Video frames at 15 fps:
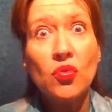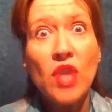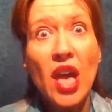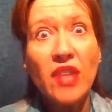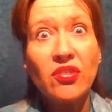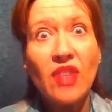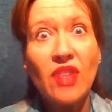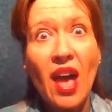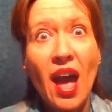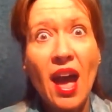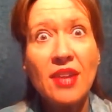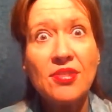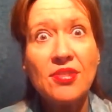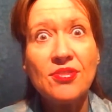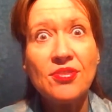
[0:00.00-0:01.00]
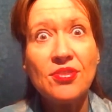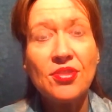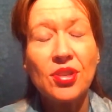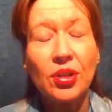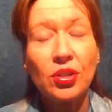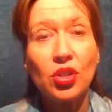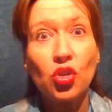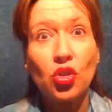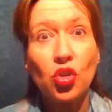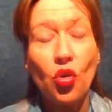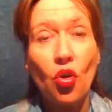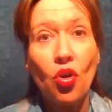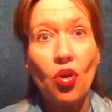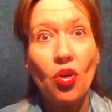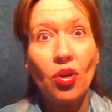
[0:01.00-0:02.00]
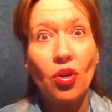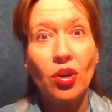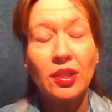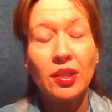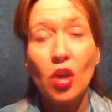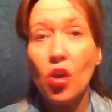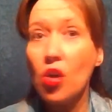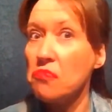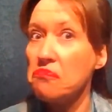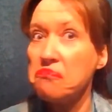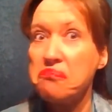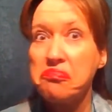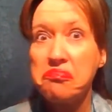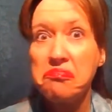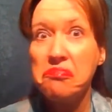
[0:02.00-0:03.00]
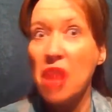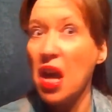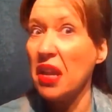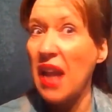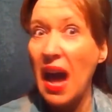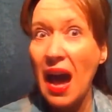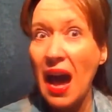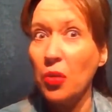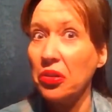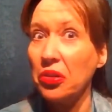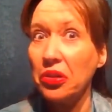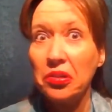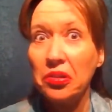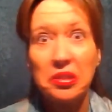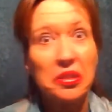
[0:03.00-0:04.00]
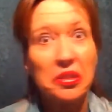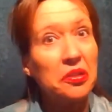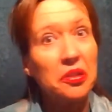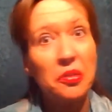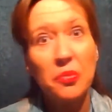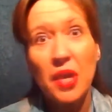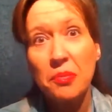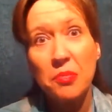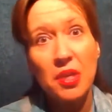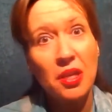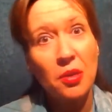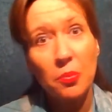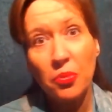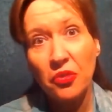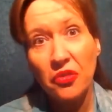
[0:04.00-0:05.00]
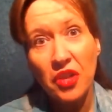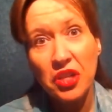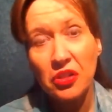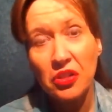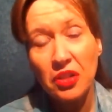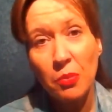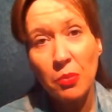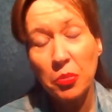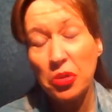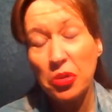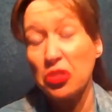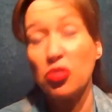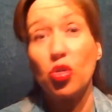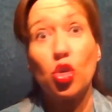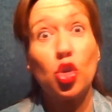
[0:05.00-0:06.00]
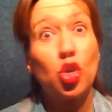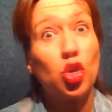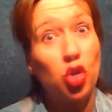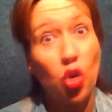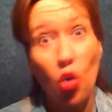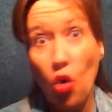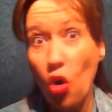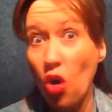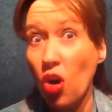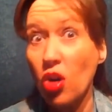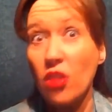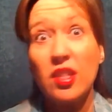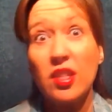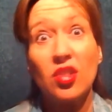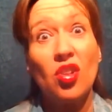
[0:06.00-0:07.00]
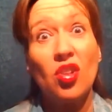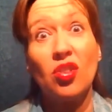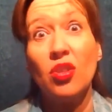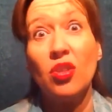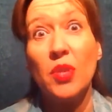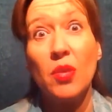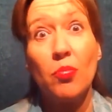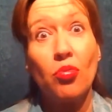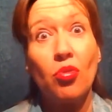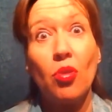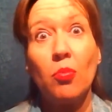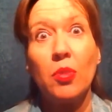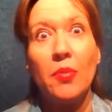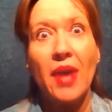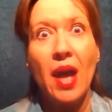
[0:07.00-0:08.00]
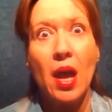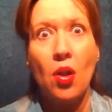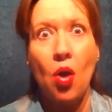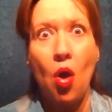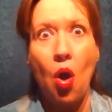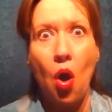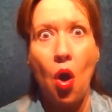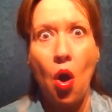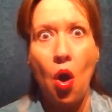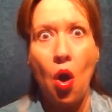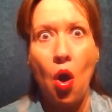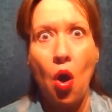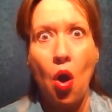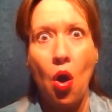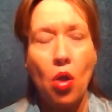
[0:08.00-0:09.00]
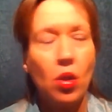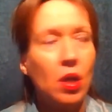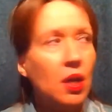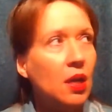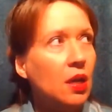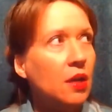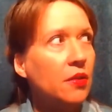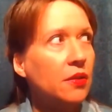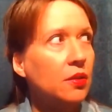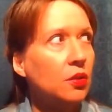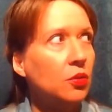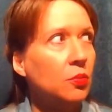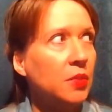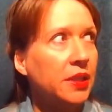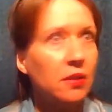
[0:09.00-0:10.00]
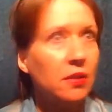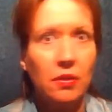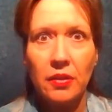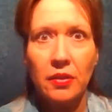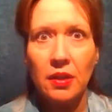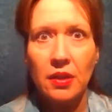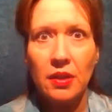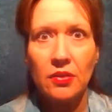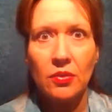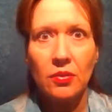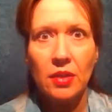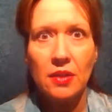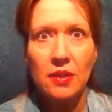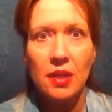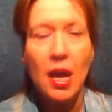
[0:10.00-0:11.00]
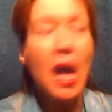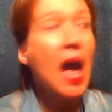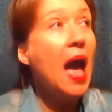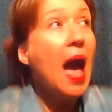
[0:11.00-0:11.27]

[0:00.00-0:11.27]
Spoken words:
Yes, and sure, yeah, an hour, and you're going to make me a professional camera person. Sure, that's not going to be a problem at all. I thought, oh my God, the guy's crazy.